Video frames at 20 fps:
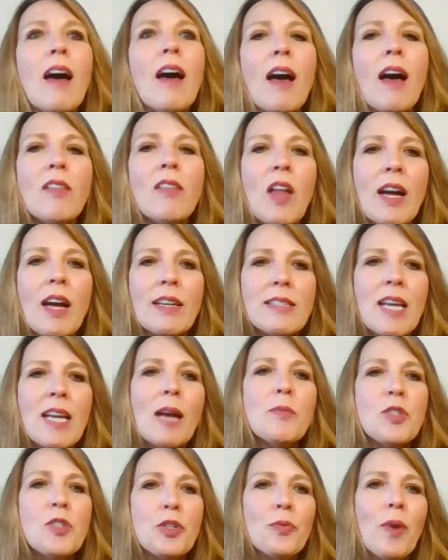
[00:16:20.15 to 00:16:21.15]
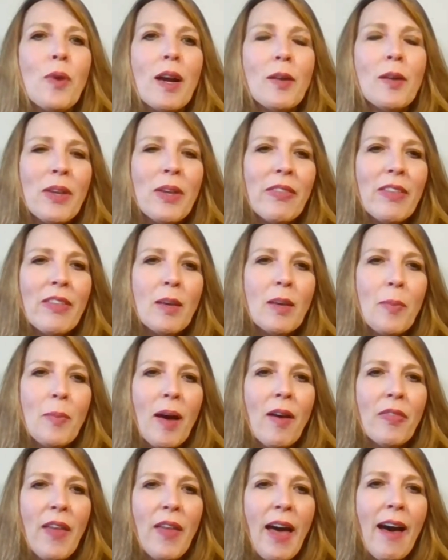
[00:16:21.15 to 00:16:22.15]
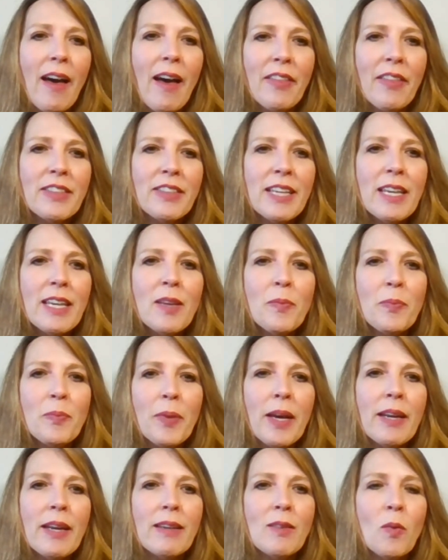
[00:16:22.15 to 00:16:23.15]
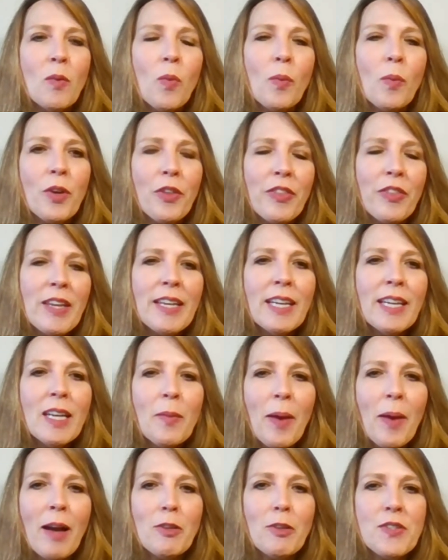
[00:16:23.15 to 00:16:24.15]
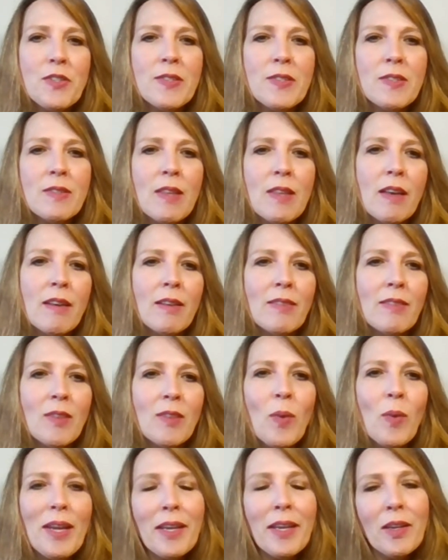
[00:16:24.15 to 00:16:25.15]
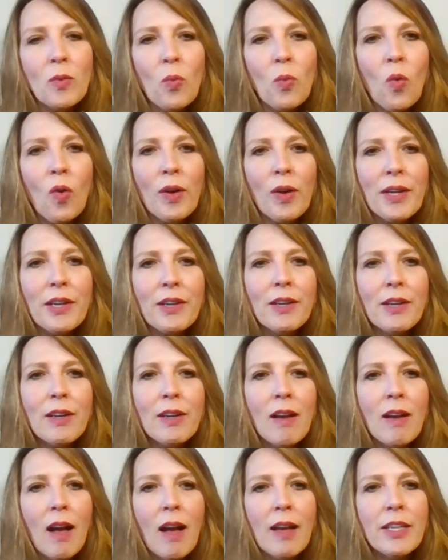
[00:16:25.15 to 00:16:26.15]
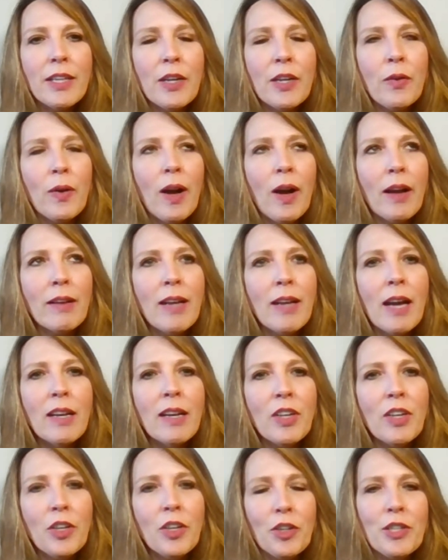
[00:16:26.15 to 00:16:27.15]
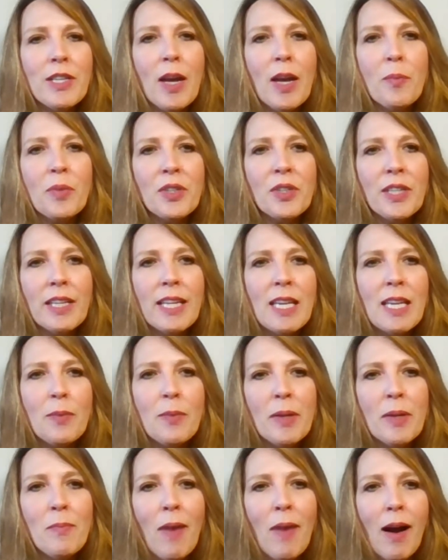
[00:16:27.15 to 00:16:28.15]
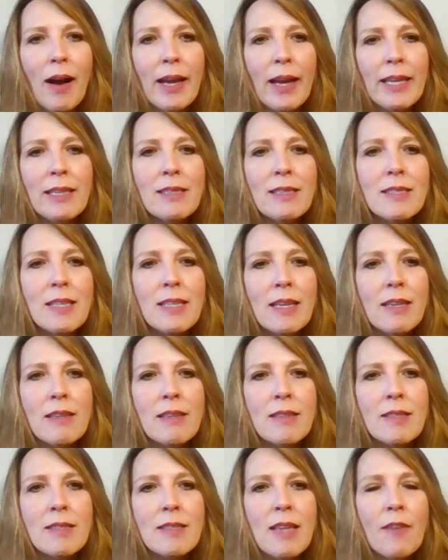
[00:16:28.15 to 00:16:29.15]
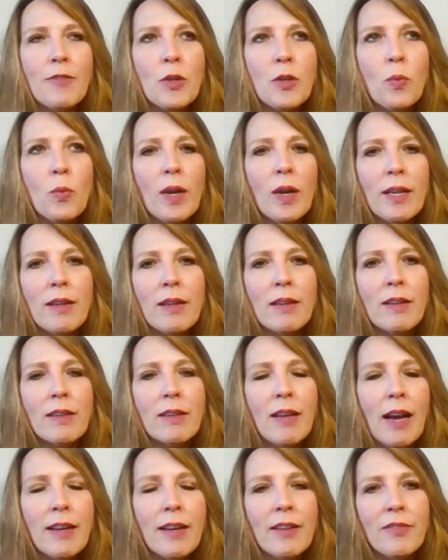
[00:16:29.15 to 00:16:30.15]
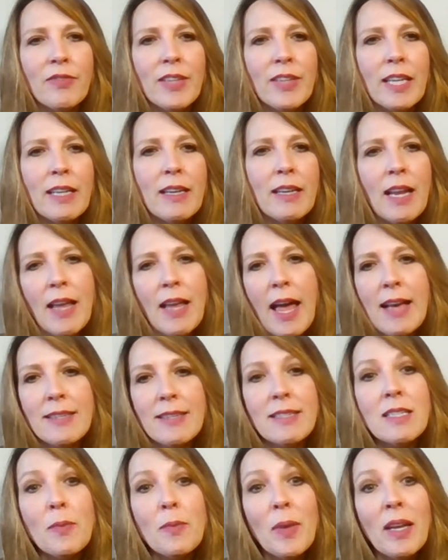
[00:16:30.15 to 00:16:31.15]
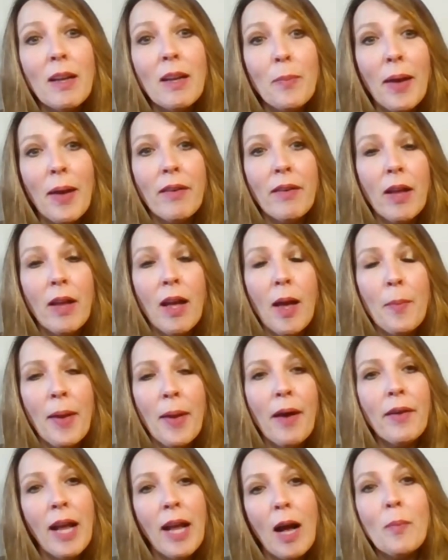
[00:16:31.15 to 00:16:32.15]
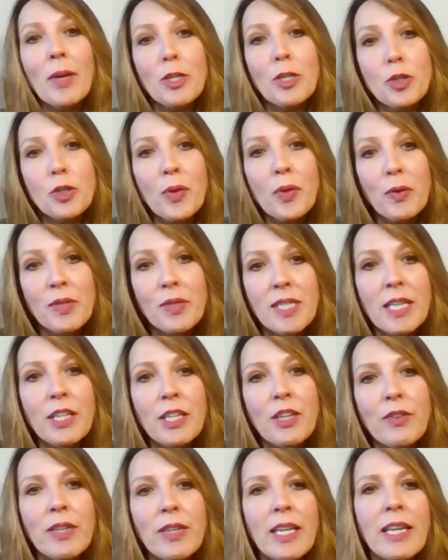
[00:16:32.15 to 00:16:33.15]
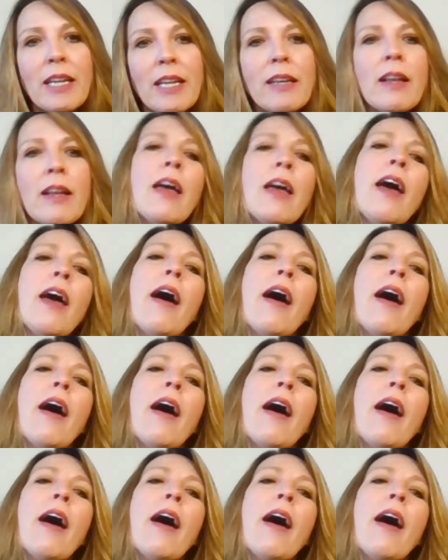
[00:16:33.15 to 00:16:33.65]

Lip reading: a lot of times you're right. We think about the athlete, but when we're thinking about just the weekend warrior, kind of a good number to keep in mind is if you want to kind of get an estimate about how much protein you need.